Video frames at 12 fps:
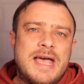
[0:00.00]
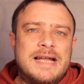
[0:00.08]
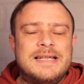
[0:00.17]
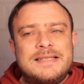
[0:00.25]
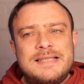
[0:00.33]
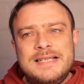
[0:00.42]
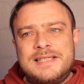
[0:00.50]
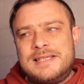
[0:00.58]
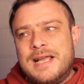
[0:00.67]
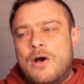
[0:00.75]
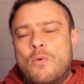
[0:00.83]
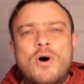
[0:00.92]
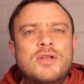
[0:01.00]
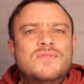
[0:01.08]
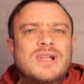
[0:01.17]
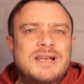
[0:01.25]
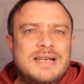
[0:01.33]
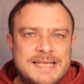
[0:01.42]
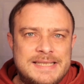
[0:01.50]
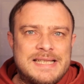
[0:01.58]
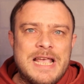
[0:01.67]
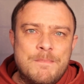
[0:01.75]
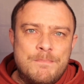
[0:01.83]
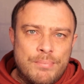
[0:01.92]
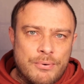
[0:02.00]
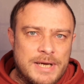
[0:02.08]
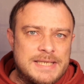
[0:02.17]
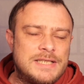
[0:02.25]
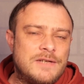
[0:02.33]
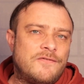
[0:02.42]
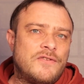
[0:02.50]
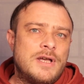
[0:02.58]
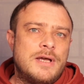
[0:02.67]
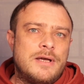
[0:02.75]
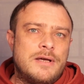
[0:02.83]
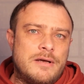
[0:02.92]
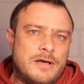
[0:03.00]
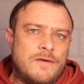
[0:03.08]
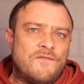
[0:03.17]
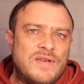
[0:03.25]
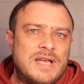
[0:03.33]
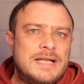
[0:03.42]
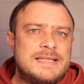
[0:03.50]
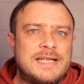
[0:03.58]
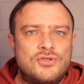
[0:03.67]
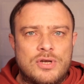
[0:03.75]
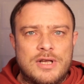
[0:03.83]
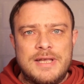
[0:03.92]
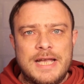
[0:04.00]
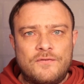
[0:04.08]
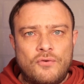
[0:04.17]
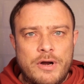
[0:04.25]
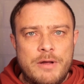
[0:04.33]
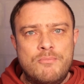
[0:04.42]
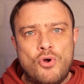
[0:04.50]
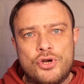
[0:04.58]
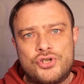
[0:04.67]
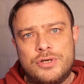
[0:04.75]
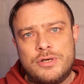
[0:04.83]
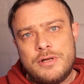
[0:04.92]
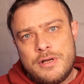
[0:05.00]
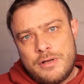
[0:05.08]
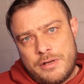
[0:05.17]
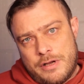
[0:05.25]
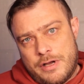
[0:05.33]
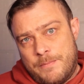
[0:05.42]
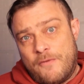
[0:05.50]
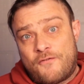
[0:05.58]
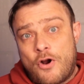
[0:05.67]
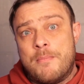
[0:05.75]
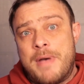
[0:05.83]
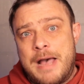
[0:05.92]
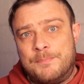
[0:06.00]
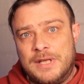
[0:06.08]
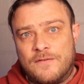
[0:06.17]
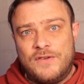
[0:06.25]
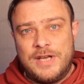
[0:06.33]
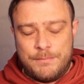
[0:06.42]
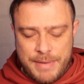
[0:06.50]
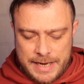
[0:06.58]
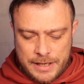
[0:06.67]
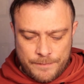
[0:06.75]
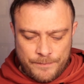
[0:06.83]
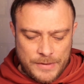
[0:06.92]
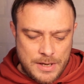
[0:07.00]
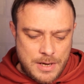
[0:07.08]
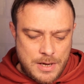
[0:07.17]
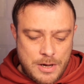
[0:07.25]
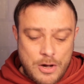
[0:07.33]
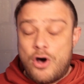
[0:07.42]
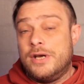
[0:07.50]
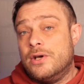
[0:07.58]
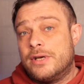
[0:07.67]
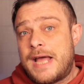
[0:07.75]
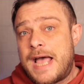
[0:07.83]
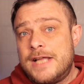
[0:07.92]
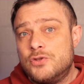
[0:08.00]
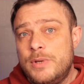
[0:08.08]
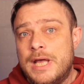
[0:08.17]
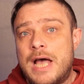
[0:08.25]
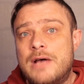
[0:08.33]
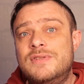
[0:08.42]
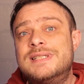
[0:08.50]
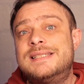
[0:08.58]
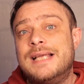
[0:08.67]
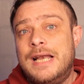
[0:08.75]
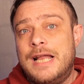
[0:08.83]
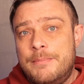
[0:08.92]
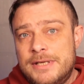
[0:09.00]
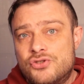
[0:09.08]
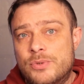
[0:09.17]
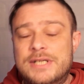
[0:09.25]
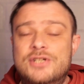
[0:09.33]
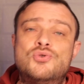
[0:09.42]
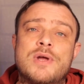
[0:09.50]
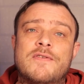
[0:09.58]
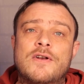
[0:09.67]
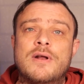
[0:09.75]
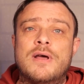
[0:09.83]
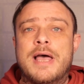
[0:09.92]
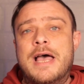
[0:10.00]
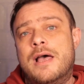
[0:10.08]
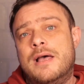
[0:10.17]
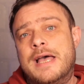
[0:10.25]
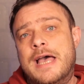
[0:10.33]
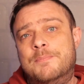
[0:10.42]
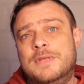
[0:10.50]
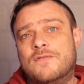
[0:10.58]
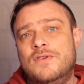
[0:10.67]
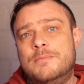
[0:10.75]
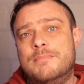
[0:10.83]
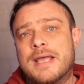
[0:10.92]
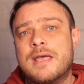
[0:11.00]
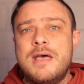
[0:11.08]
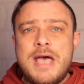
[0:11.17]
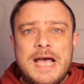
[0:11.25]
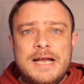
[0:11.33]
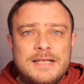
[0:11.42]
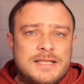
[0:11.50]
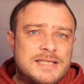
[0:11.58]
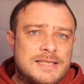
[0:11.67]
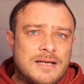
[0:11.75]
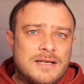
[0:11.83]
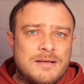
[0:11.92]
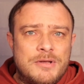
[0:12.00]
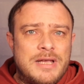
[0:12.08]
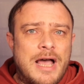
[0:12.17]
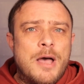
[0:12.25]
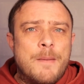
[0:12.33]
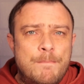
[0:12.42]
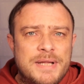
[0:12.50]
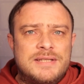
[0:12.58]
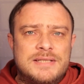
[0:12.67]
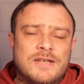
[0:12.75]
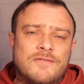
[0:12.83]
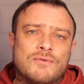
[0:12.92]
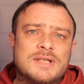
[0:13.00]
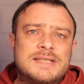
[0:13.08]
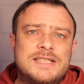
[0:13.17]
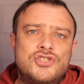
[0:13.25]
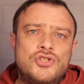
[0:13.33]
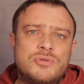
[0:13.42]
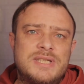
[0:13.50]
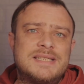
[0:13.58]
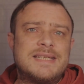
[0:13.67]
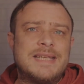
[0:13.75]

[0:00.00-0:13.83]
and that is one of the least impressive feelings that you can get for immersion from haptic feedback. On the other hand, we have the telemetry-driven haptic feedback, and that is a bit different. This uses